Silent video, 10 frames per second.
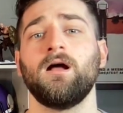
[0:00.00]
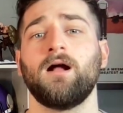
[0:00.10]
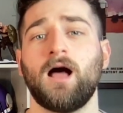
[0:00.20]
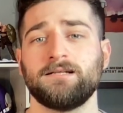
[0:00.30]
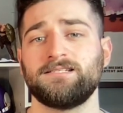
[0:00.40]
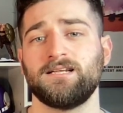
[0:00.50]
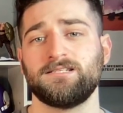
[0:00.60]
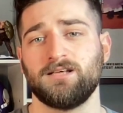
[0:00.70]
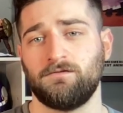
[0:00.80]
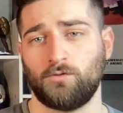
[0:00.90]
Constant
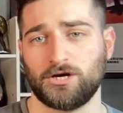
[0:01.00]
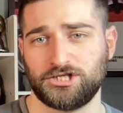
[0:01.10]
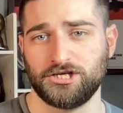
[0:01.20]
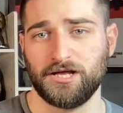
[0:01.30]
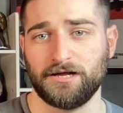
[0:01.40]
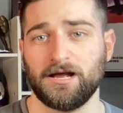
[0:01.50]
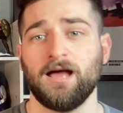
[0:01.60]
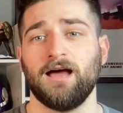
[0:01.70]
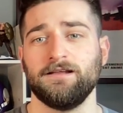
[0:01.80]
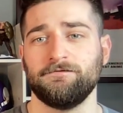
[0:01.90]
self-questioning
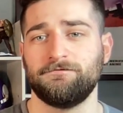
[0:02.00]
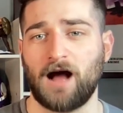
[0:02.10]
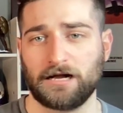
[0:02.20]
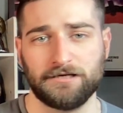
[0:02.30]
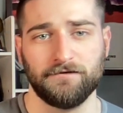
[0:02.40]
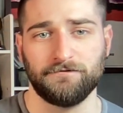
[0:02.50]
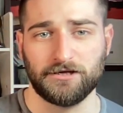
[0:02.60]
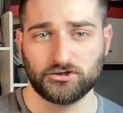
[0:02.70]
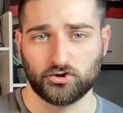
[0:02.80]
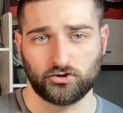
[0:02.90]
and evocative
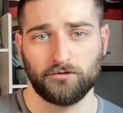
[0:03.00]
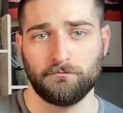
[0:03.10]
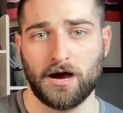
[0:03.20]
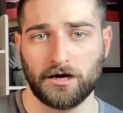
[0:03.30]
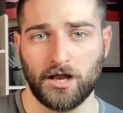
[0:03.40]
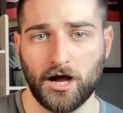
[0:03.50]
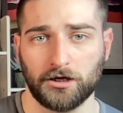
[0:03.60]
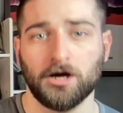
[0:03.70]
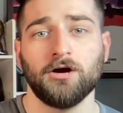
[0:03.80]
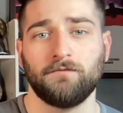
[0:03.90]
internal
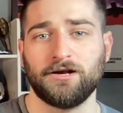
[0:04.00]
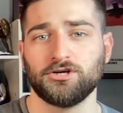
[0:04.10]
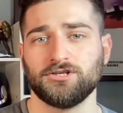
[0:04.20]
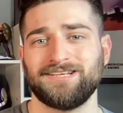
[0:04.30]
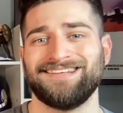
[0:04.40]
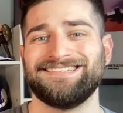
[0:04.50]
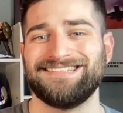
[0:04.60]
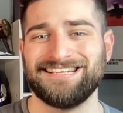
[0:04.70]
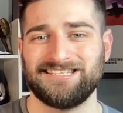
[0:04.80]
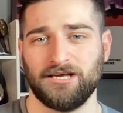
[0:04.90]
monologue renders a
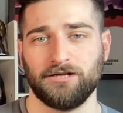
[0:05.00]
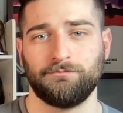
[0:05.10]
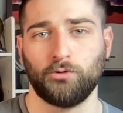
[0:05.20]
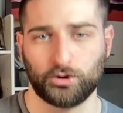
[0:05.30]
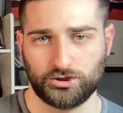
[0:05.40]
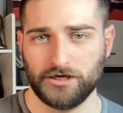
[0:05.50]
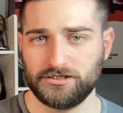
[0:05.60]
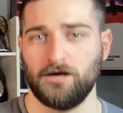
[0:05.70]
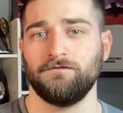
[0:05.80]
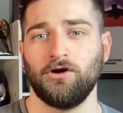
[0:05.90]
detailed
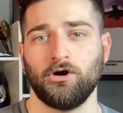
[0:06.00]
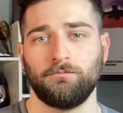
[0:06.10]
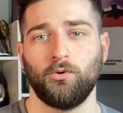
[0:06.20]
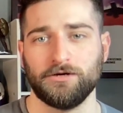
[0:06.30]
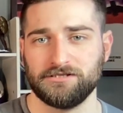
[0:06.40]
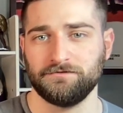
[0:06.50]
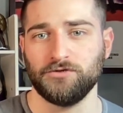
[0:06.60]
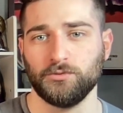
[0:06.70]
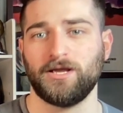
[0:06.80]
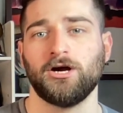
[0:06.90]
portrait of our point of
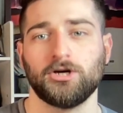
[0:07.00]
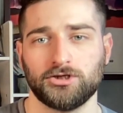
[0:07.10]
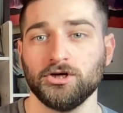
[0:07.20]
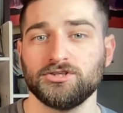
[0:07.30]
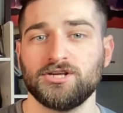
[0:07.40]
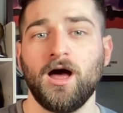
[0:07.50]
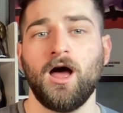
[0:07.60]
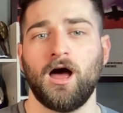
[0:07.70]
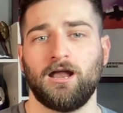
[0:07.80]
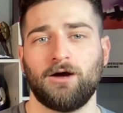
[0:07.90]
view characters,
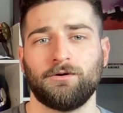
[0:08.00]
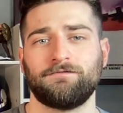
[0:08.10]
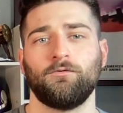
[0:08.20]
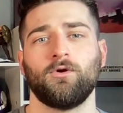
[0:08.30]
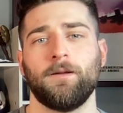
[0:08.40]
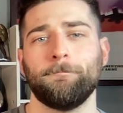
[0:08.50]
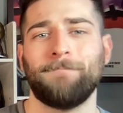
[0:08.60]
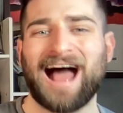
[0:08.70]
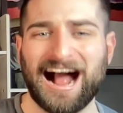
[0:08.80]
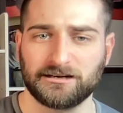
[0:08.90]
allowing for
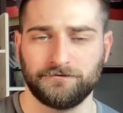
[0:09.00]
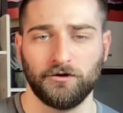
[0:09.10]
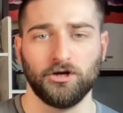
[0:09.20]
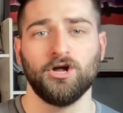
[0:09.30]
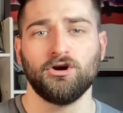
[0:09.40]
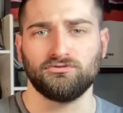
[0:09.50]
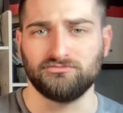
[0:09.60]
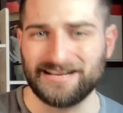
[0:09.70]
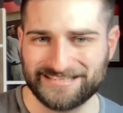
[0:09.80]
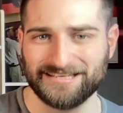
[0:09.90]
impactful,
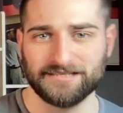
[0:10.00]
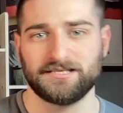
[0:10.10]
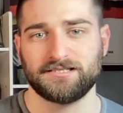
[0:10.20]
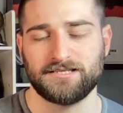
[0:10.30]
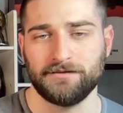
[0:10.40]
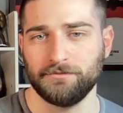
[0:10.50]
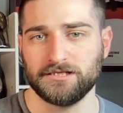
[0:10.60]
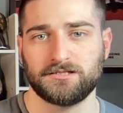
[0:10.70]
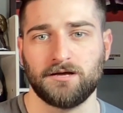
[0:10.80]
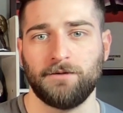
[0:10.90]
resonant
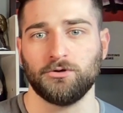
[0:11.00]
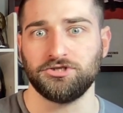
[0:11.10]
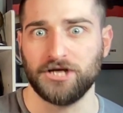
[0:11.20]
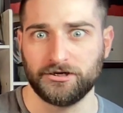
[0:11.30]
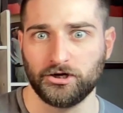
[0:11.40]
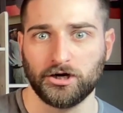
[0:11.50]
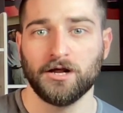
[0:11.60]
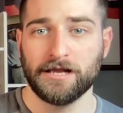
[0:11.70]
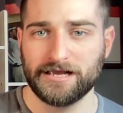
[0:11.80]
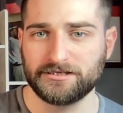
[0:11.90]
statements about gender,
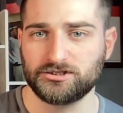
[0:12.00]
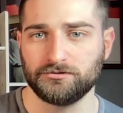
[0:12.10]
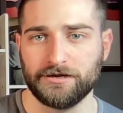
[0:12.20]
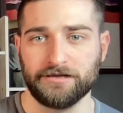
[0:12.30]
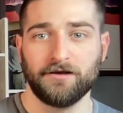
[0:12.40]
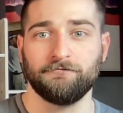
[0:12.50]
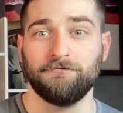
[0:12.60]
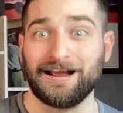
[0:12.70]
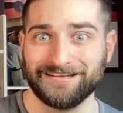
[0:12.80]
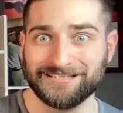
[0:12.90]
history,
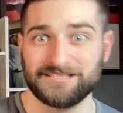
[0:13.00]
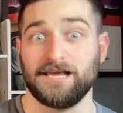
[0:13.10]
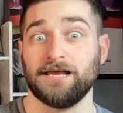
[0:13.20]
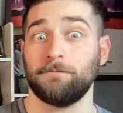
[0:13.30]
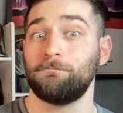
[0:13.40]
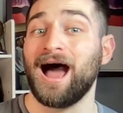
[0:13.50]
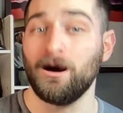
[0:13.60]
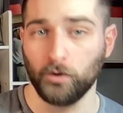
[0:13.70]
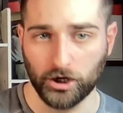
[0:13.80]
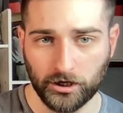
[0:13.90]
violence, and
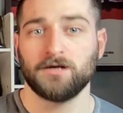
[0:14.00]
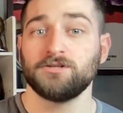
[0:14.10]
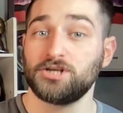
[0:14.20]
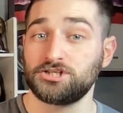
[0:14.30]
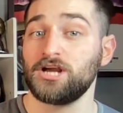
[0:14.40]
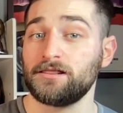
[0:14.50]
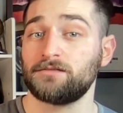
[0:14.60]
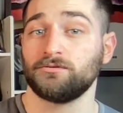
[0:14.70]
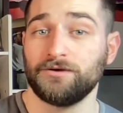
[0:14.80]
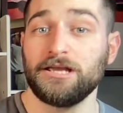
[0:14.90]
power to shine
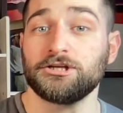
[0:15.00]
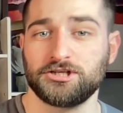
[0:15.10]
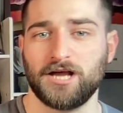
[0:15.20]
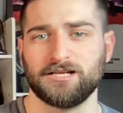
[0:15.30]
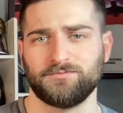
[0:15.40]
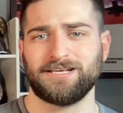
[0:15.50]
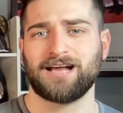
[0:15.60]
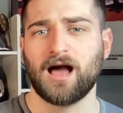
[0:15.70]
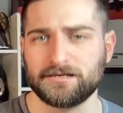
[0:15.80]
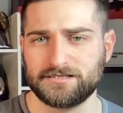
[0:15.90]
through each as we
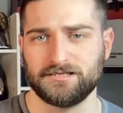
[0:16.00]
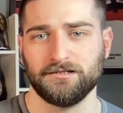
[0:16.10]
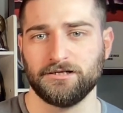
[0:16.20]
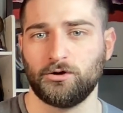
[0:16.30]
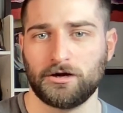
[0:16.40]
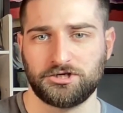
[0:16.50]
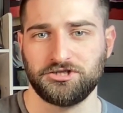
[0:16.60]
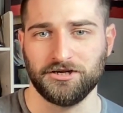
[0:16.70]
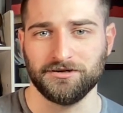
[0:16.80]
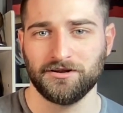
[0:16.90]
constantly
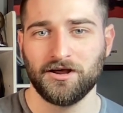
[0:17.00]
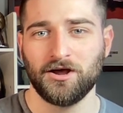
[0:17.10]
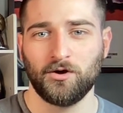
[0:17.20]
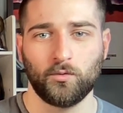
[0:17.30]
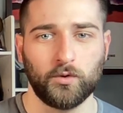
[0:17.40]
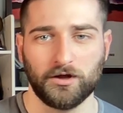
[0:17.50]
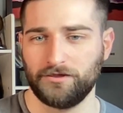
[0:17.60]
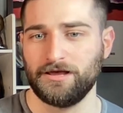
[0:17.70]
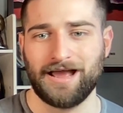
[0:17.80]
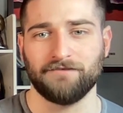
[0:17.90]
question, will
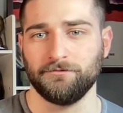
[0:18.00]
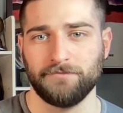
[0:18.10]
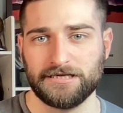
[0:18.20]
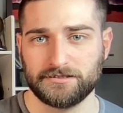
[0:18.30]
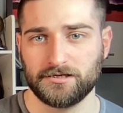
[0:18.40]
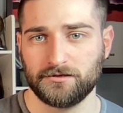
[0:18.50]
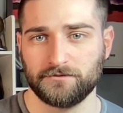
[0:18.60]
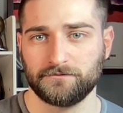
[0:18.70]
they ever meet?